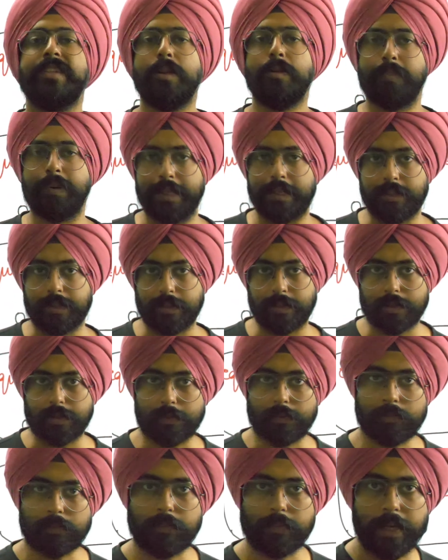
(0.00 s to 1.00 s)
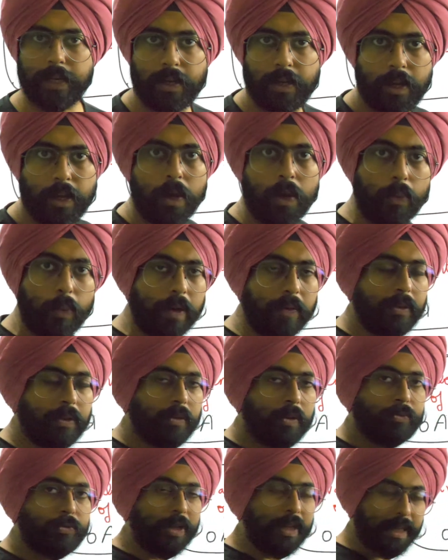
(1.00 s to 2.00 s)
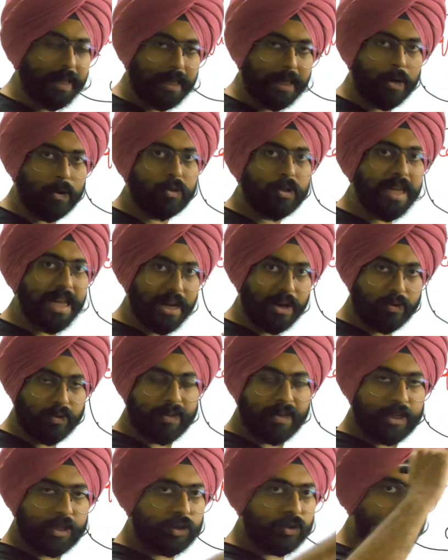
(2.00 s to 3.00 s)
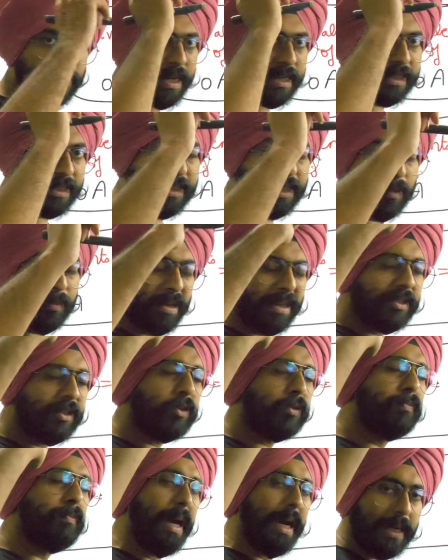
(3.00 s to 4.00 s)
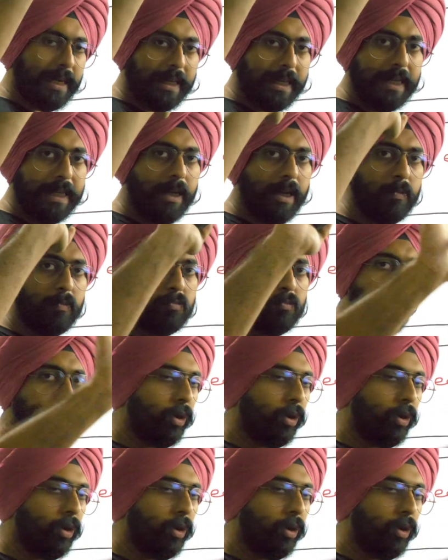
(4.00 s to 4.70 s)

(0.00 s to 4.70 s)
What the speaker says: bases, yeah, when we were figuring out equivalents of acids and bases back in mole